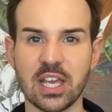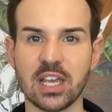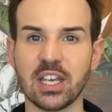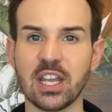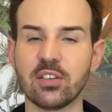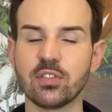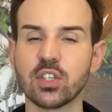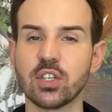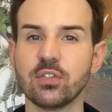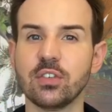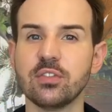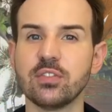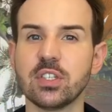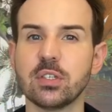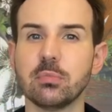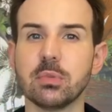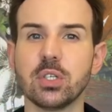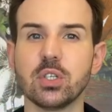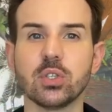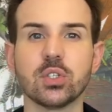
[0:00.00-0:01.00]
And after
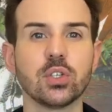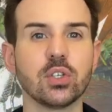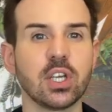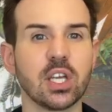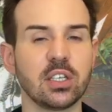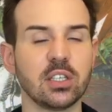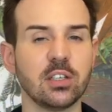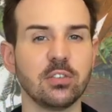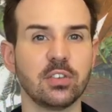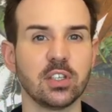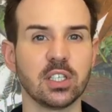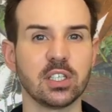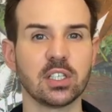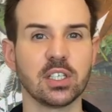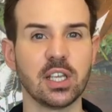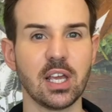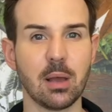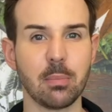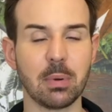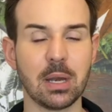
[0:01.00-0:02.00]
15 minutes, you can
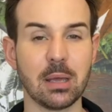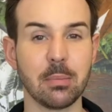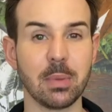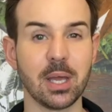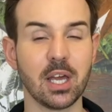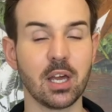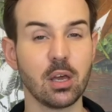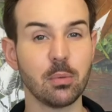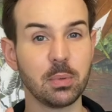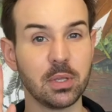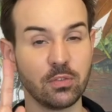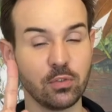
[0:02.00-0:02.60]
definitely apply makeup.